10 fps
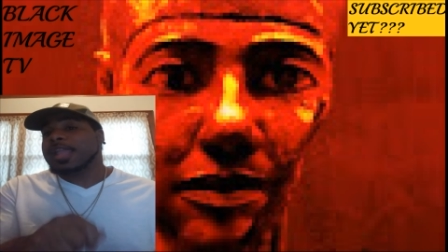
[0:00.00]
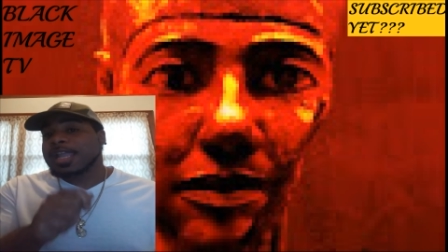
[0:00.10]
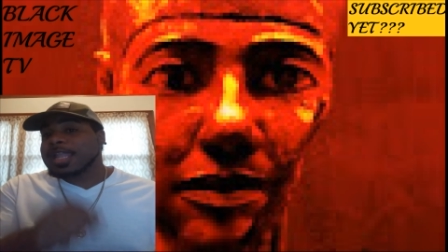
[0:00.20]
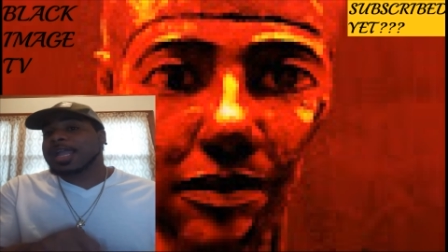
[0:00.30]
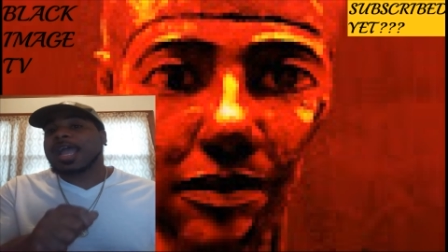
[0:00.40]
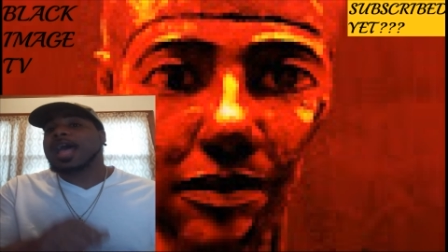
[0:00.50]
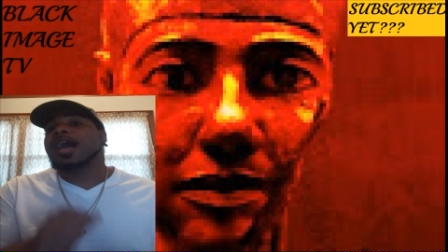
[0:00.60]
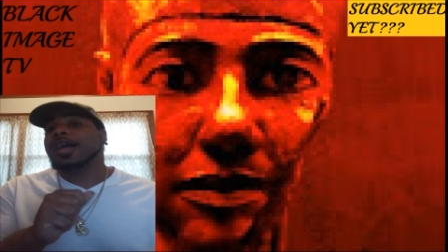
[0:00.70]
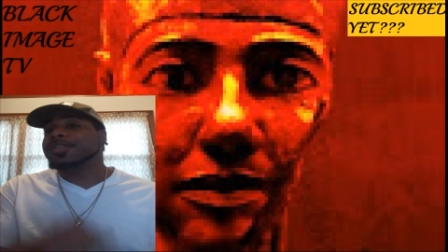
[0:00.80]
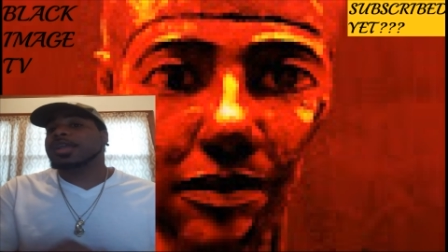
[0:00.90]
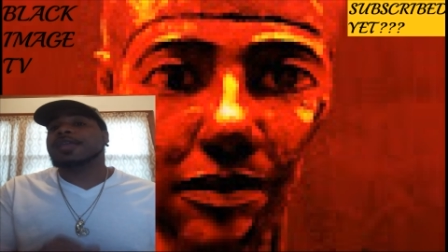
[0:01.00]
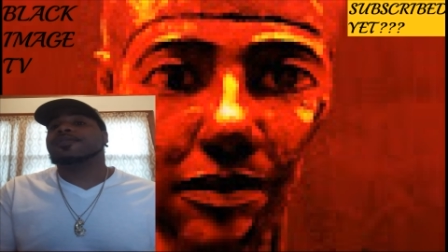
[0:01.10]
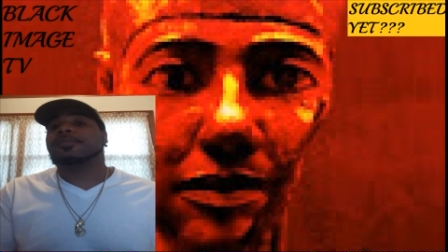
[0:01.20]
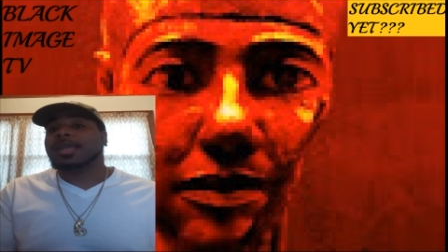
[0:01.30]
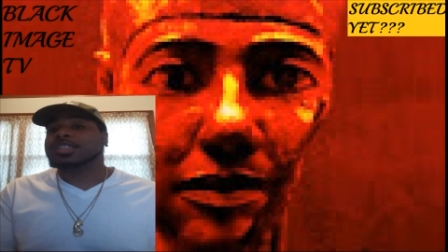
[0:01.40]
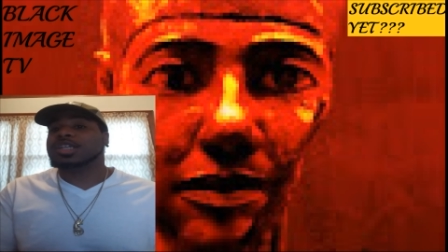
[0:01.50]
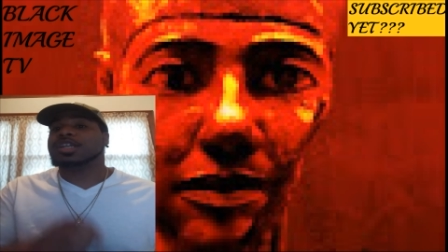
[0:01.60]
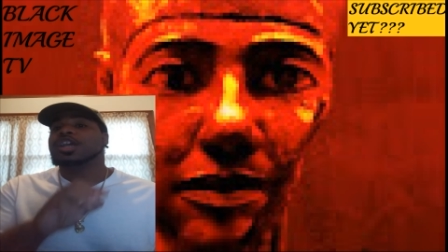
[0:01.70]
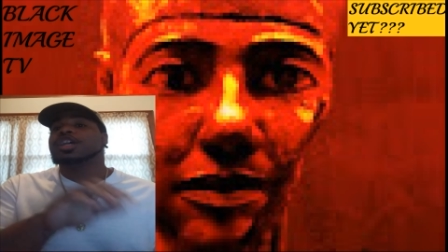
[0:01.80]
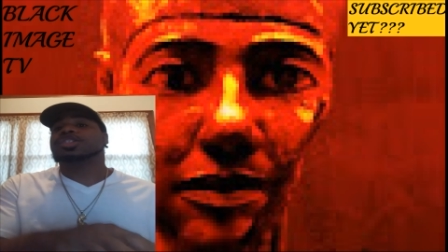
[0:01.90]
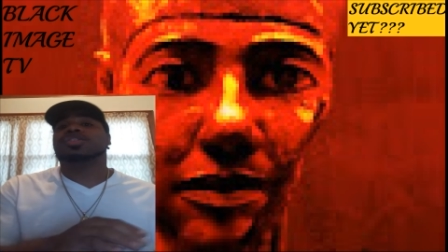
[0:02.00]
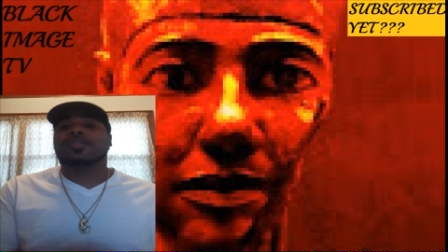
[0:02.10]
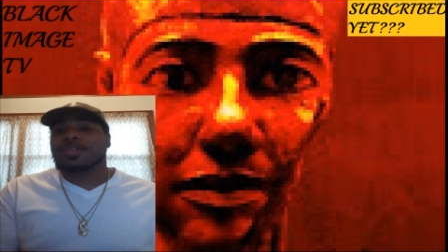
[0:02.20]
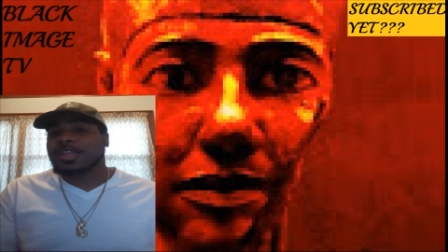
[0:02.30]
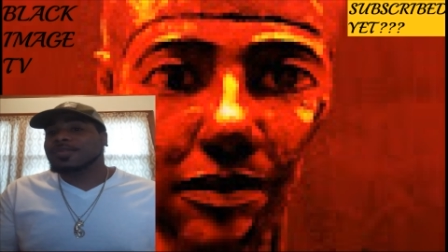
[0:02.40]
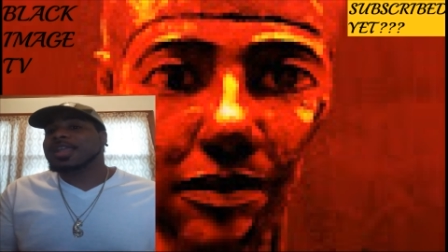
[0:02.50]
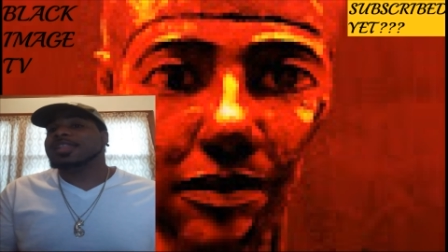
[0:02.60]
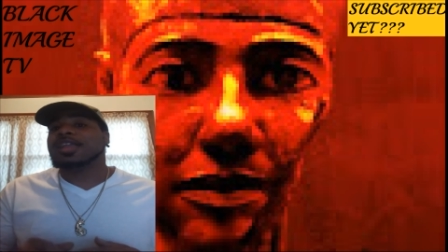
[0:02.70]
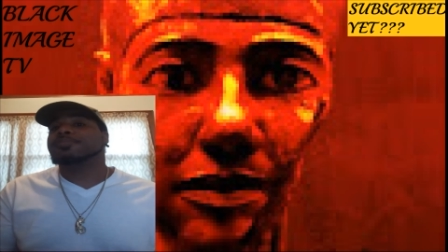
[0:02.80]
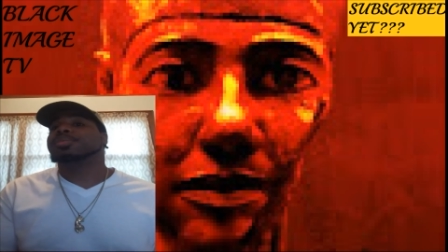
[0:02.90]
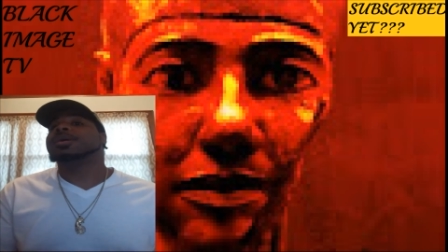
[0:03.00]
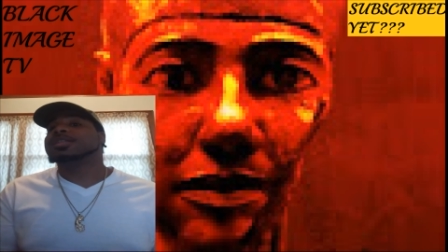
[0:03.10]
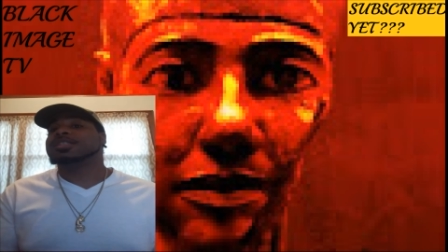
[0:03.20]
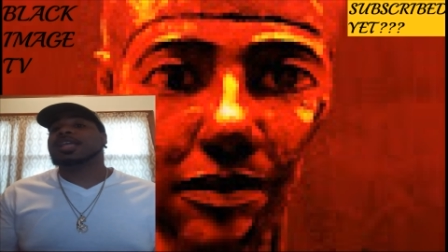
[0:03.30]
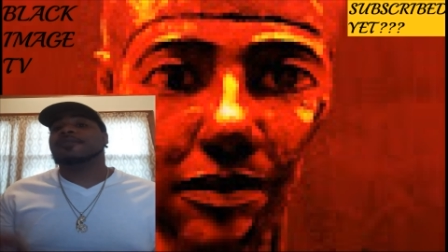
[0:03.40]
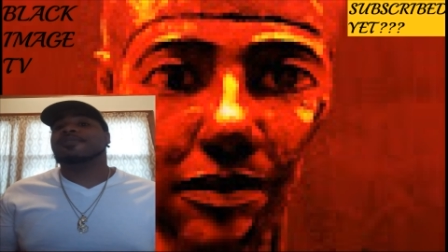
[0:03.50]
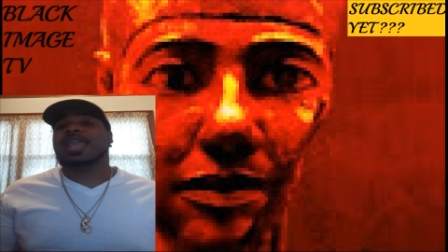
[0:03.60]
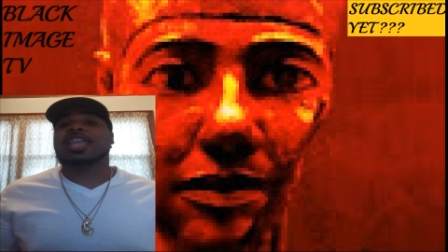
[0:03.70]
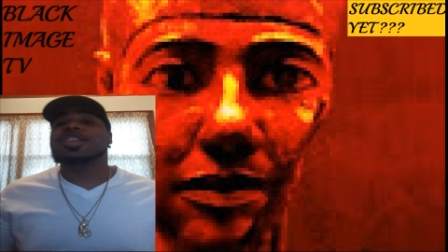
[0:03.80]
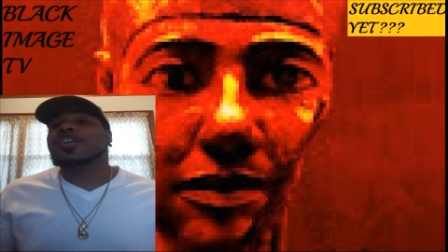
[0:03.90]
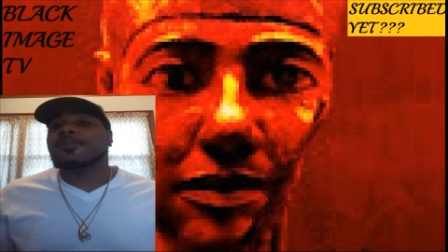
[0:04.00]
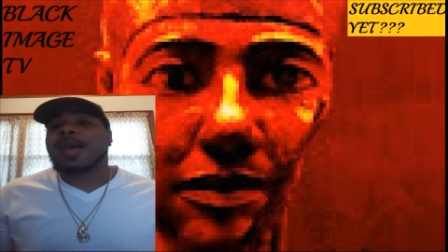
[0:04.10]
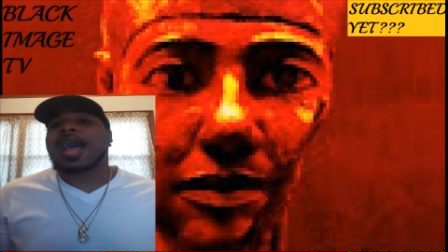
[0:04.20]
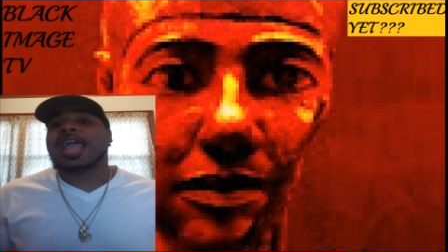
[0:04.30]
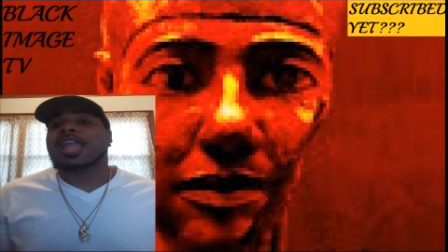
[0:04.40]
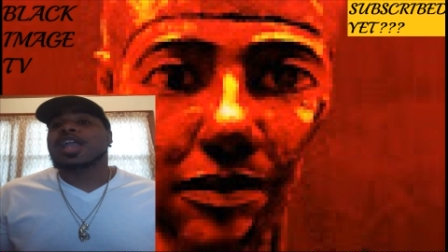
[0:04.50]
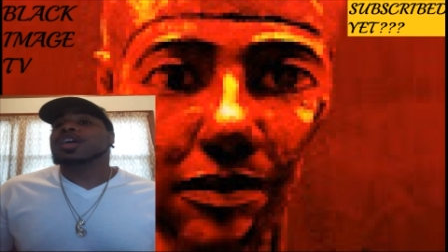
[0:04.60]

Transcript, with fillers: and I got other information showing you that they're putting stuff in your mind